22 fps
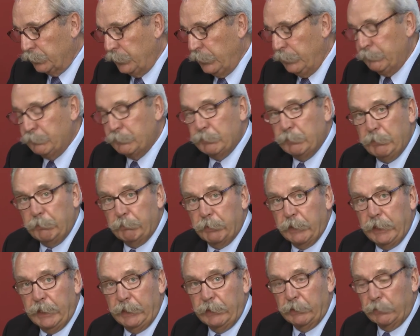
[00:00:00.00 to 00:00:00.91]
seems to be
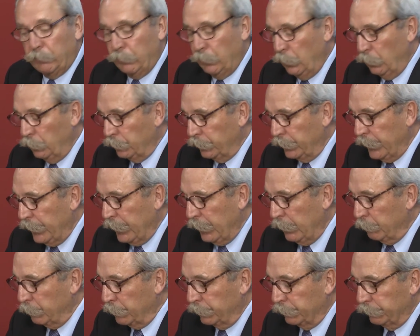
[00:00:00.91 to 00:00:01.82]
playing their own
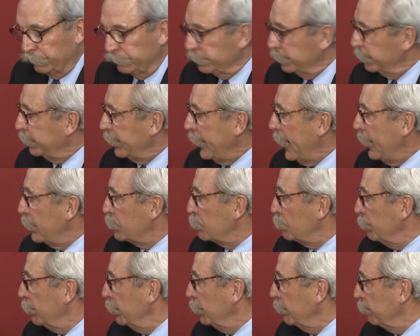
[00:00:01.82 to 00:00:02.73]
game of
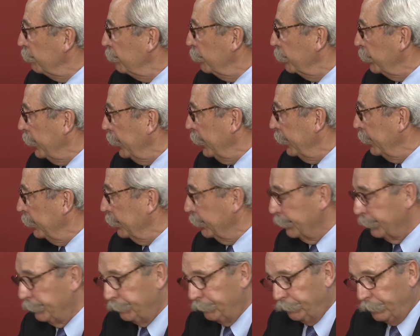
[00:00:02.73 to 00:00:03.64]
catch me if you can.